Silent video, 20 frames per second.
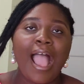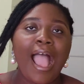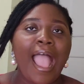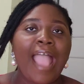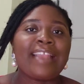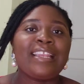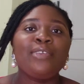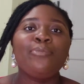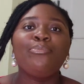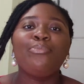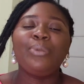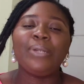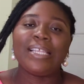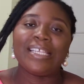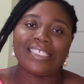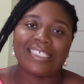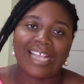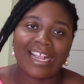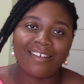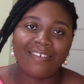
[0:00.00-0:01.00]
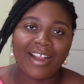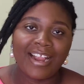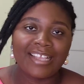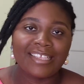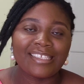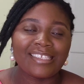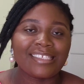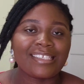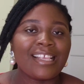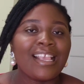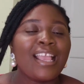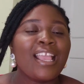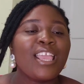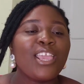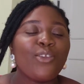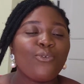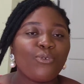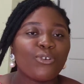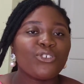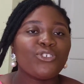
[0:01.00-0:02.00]
I didn't plagiarize.
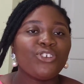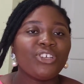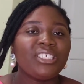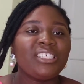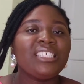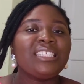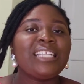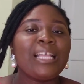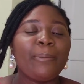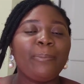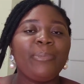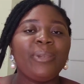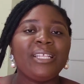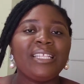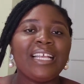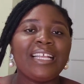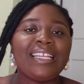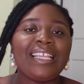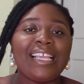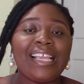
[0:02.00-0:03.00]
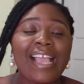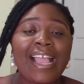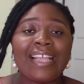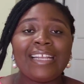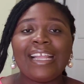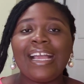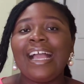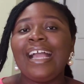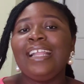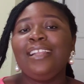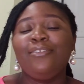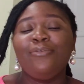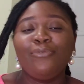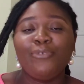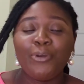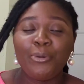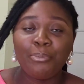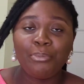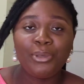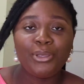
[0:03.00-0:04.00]
It was just a template and a guide. And
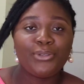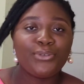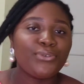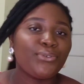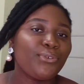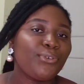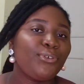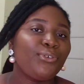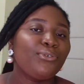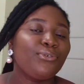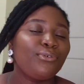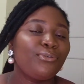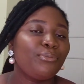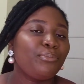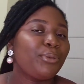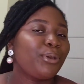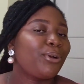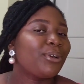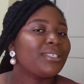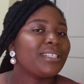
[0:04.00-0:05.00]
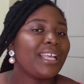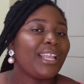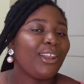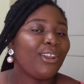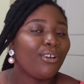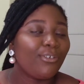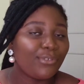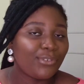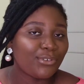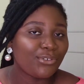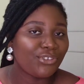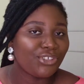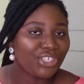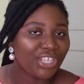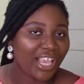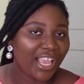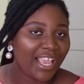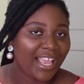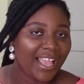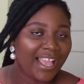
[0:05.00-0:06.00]
from me to you, because I love to
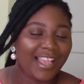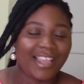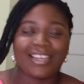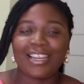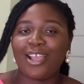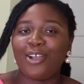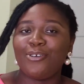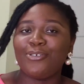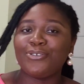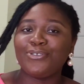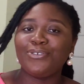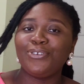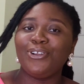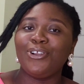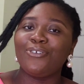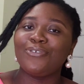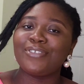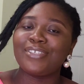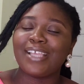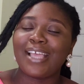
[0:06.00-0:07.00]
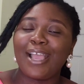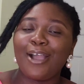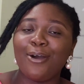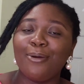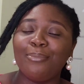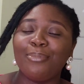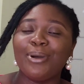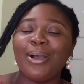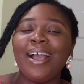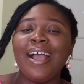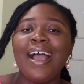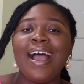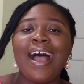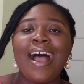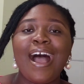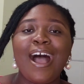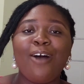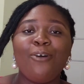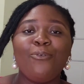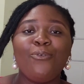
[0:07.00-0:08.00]
share and I also love to help,
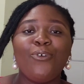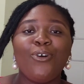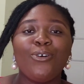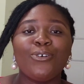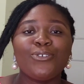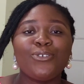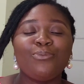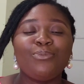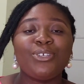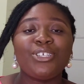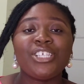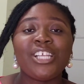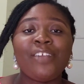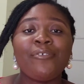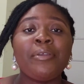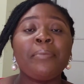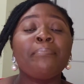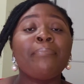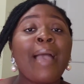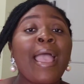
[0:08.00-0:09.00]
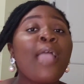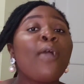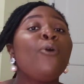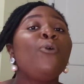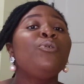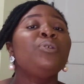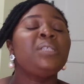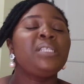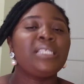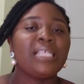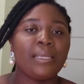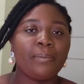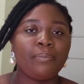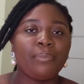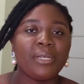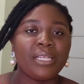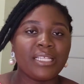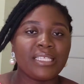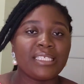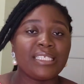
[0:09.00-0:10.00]
I will also be sharing my own
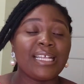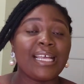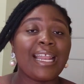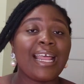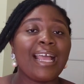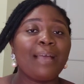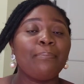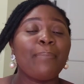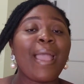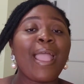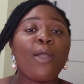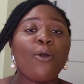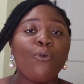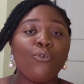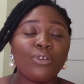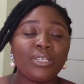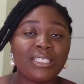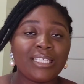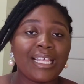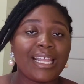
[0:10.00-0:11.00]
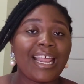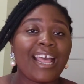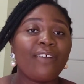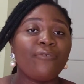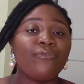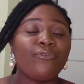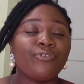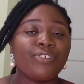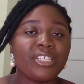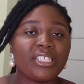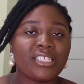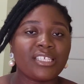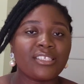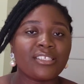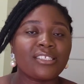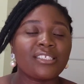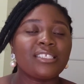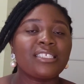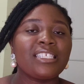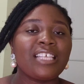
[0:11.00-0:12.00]
templates that I've written
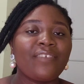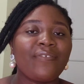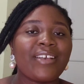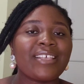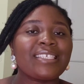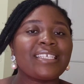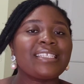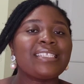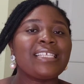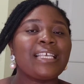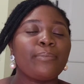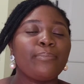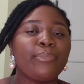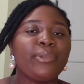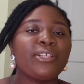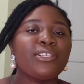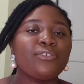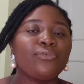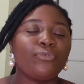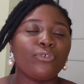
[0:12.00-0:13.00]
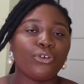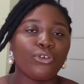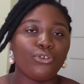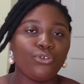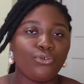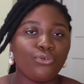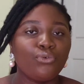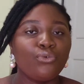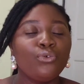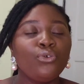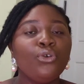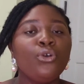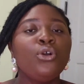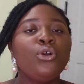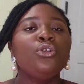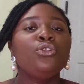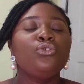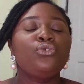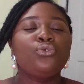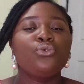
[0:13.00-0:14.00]
to serve as a template for you
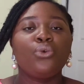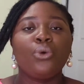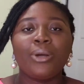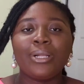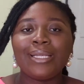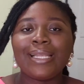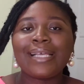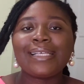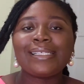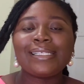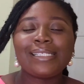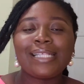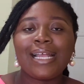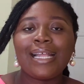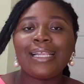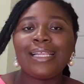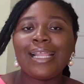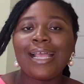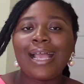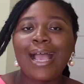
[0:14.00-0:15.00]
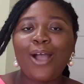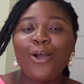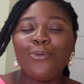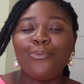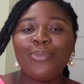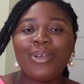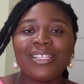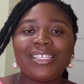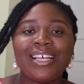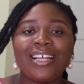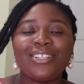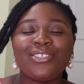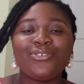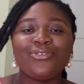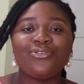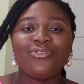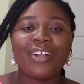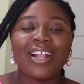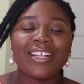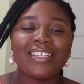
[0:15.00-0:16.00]
to understand how better to
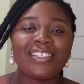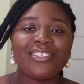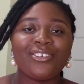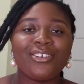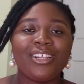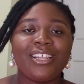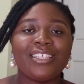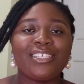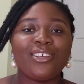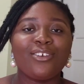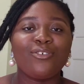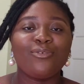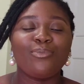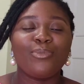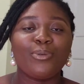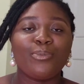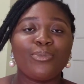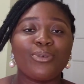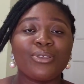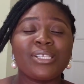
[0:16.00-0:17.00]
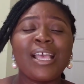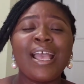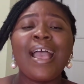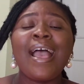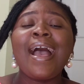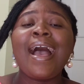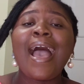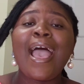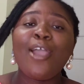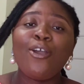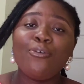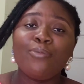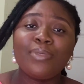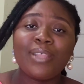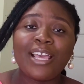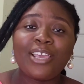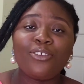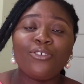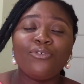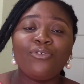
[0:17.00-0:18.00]
write your letter of purpose. I hope
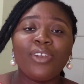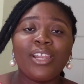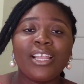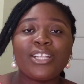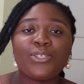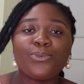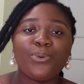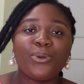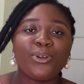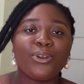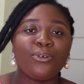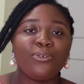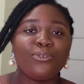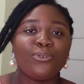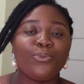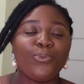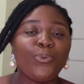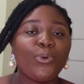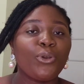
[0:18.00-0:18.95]
that you've learned one